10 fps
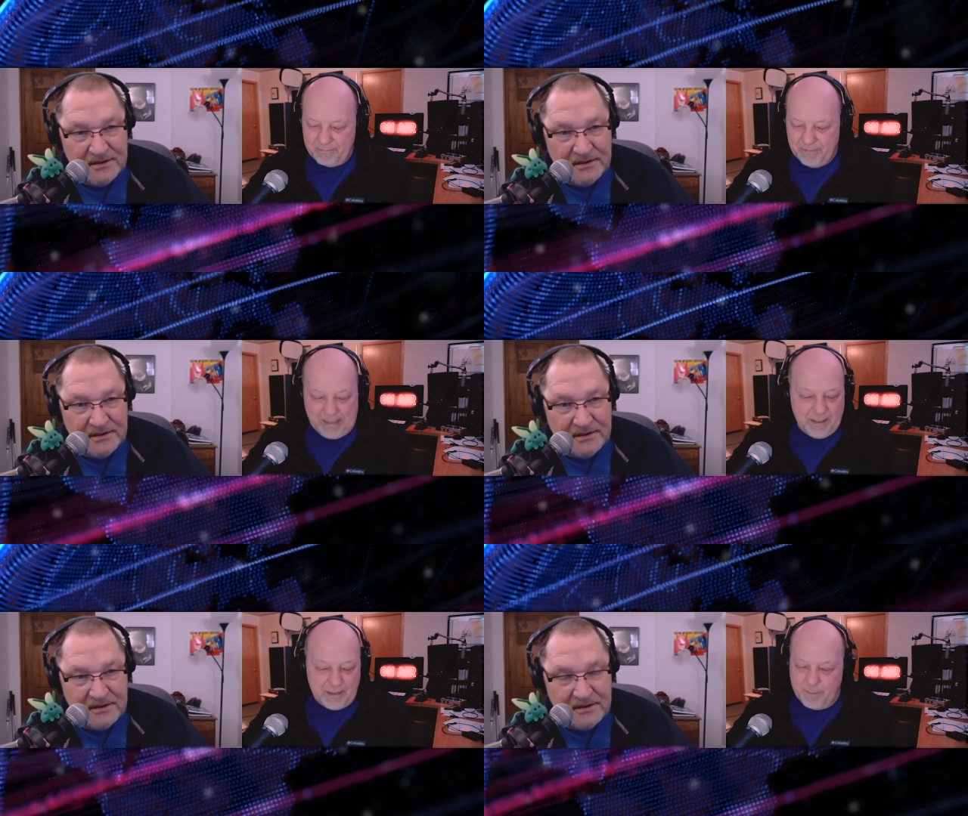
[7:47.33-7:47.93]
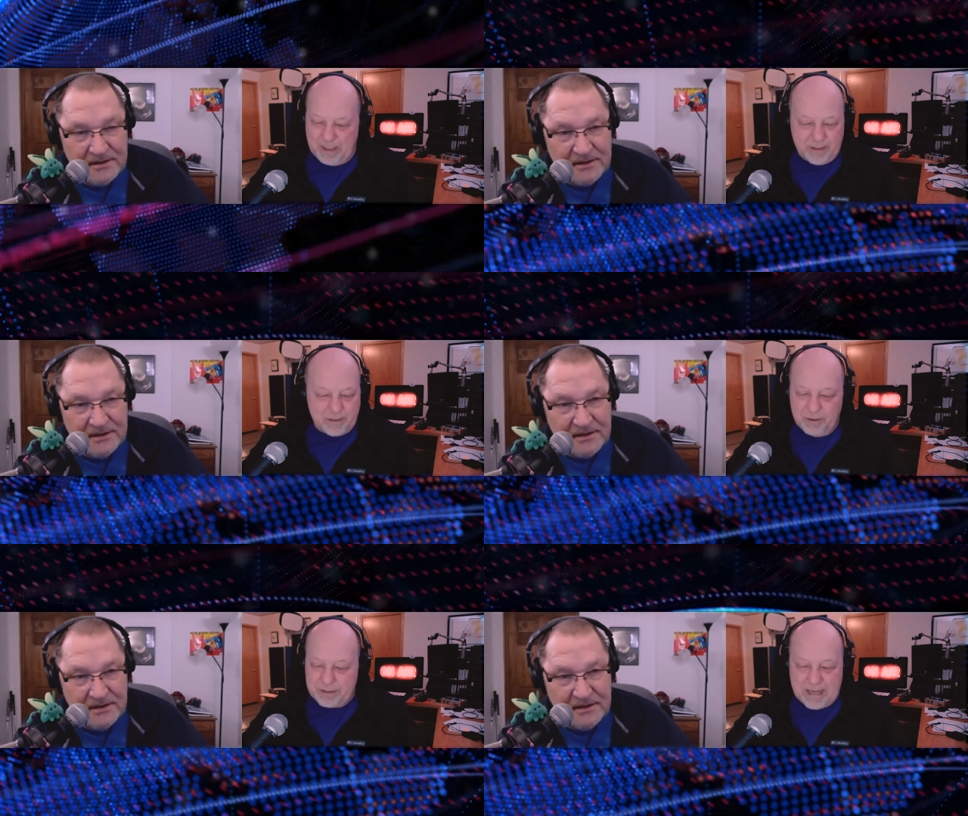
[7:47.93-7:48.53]
Speaker 1: Well,
Speaker 2: that's about as
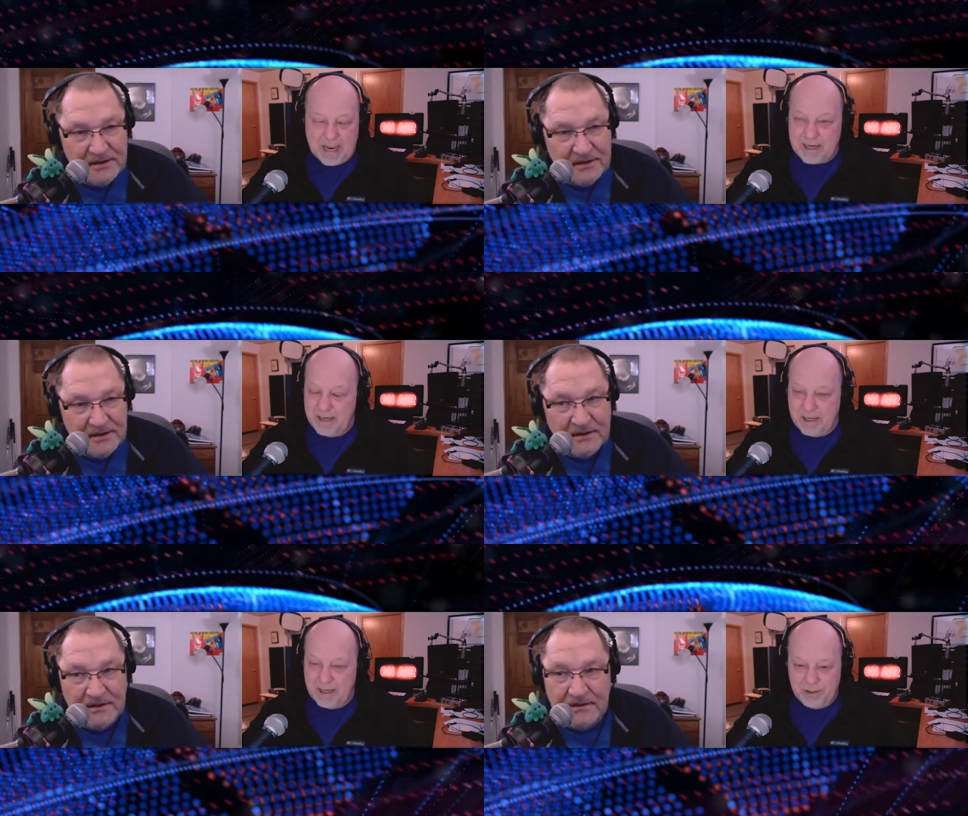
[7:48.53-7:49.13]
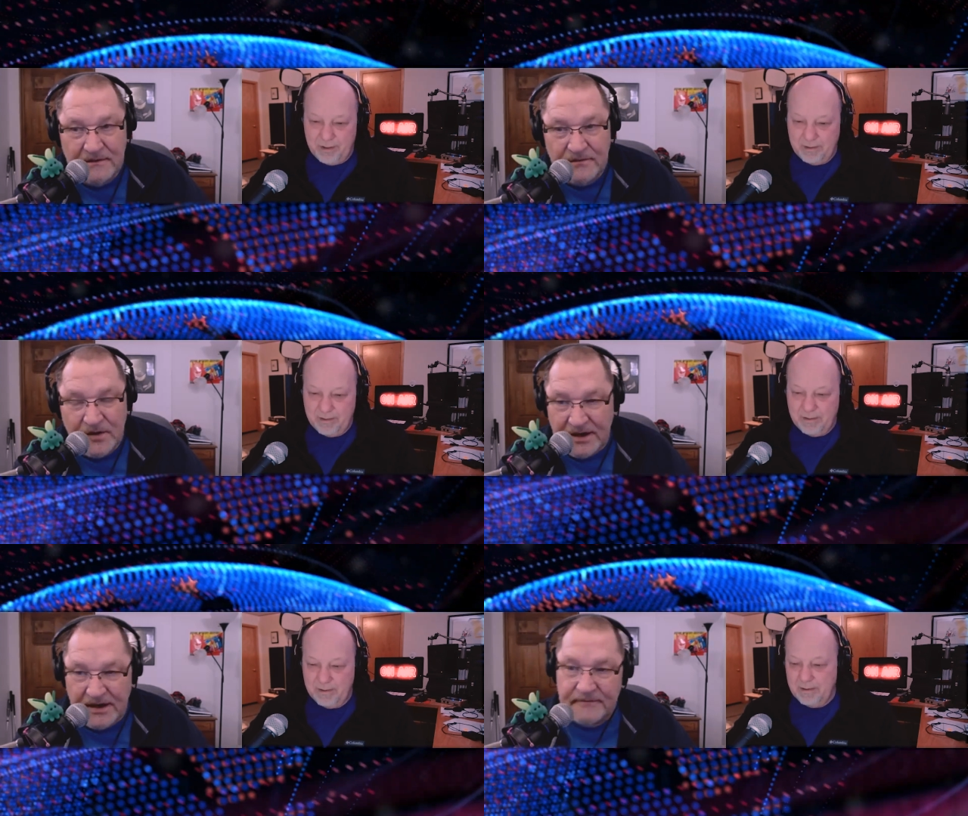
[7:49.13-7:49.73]
close as I can get you.
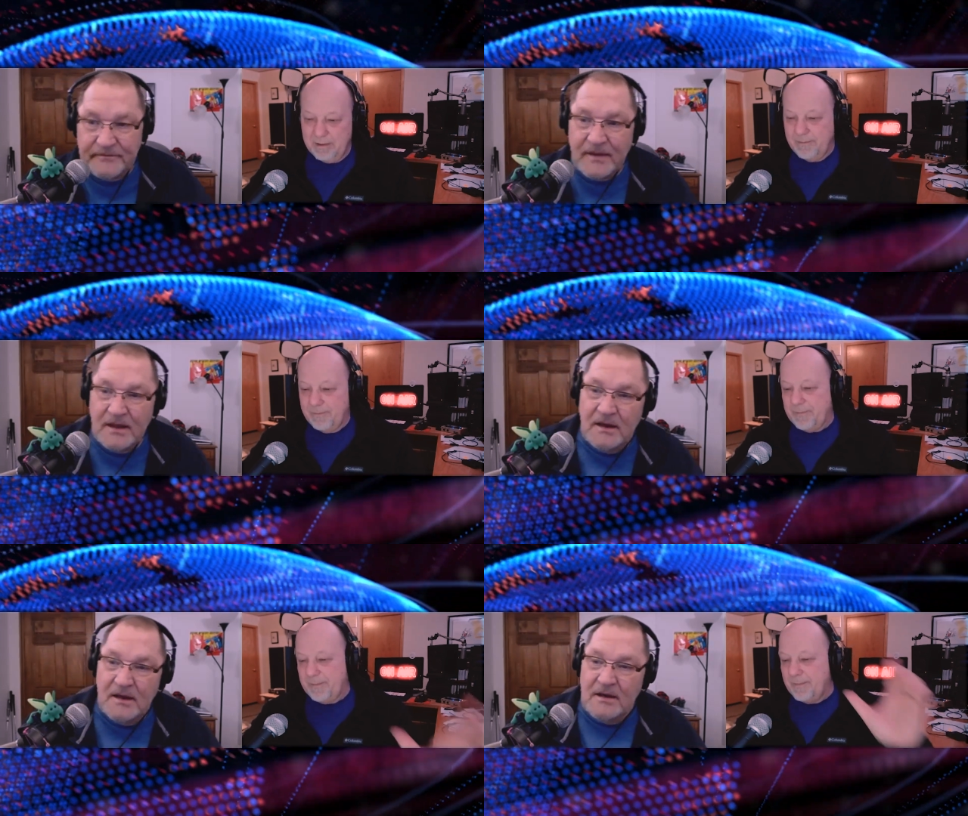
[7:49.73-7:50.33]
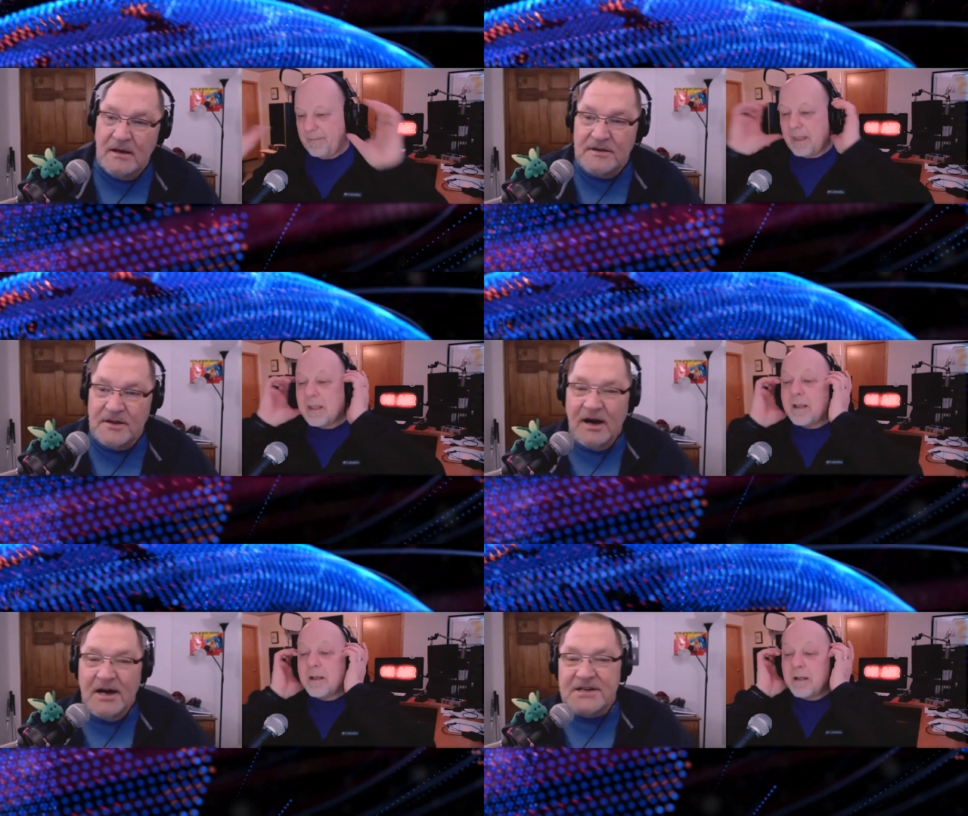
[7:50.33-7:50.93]
Speaker 1: Okay, they're
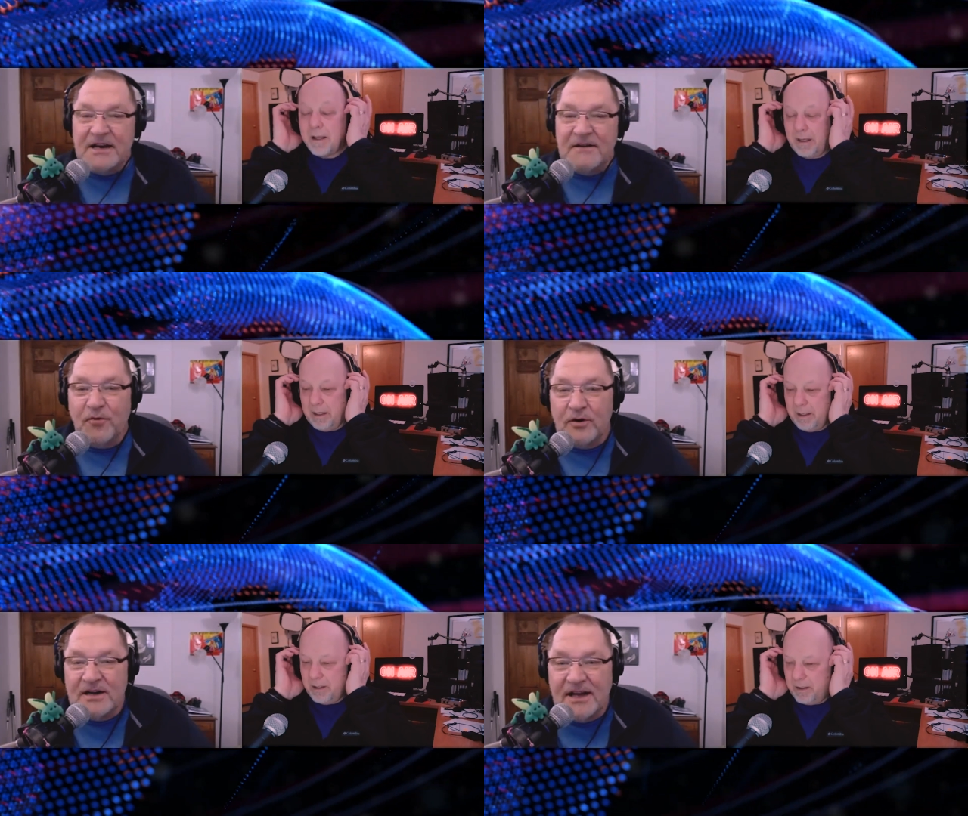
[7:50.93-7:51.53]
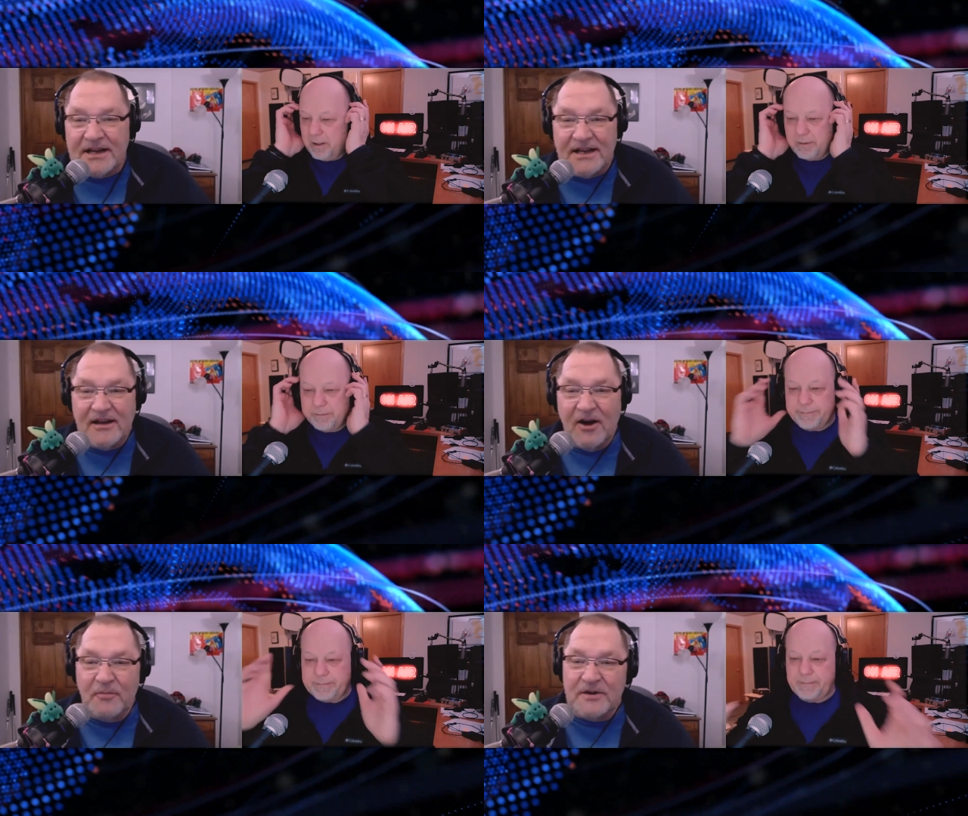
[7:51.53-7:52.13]
hunting for an unlikely
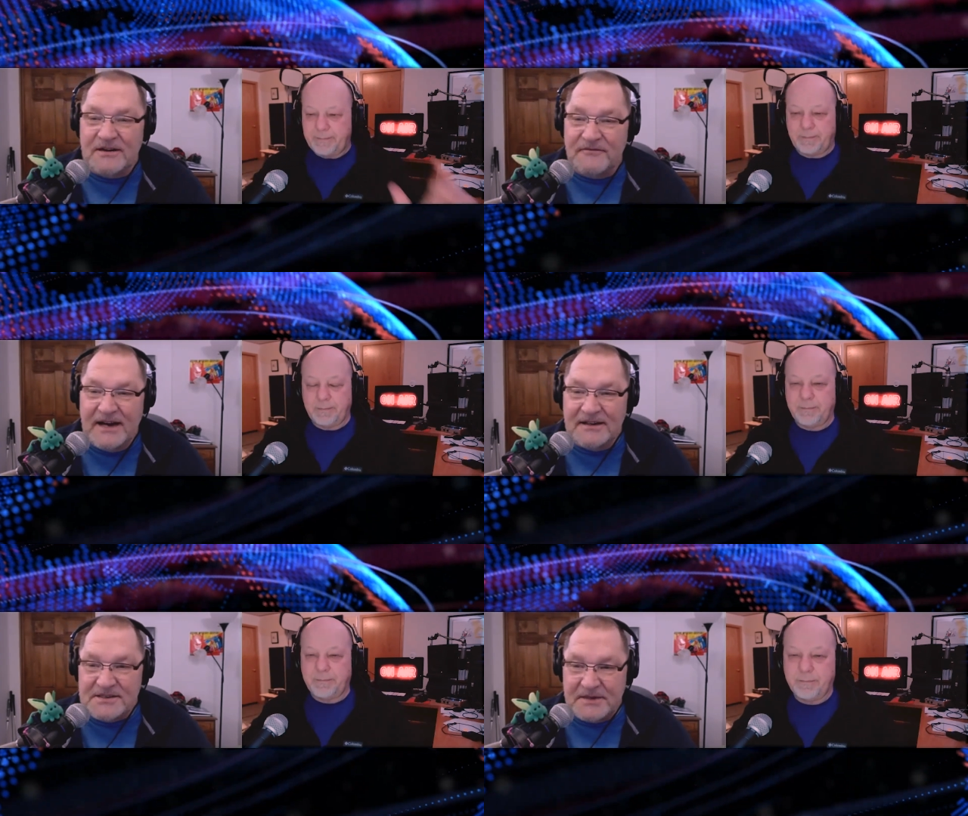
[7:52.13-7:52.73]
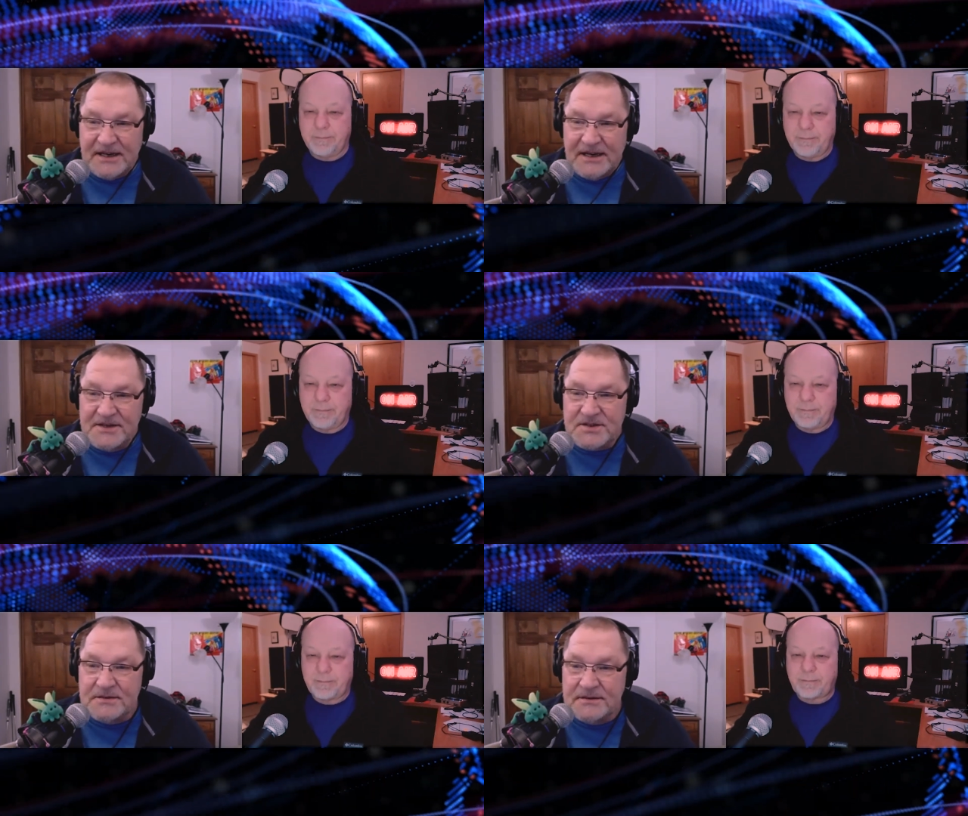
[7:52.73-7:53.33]
culprit in a vandalism case.